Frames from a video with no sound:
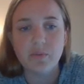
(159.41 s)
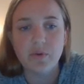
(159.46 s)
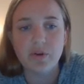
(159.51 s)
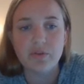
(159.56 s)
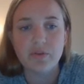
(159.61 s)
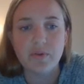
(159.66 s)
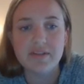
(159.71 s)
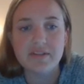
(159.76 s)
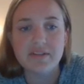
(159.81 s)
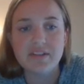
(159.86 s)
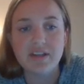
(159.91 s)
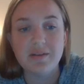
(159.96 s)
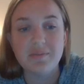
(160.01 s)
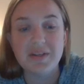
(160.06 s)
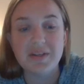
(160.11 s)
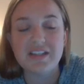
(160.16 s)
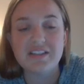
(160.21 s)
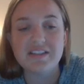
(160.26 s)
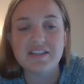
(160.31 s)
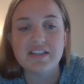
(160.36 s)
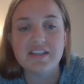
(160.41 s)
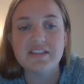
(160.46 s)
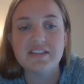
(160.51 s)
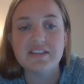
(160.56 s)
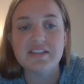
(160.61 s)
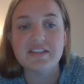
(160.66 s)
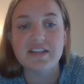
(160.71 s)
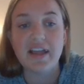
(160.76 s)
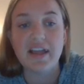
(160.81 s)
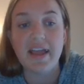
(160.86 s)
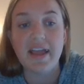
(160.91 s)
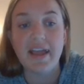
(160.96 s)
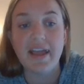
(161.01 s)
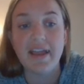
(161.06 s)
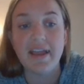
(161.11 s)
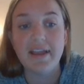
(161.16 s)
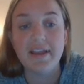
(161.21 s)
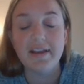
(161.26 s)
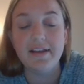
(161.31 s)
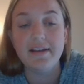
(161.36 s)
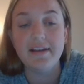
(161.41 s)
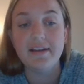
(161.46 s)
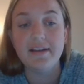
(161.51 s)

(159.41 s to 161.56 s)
worth 1 cent because this is a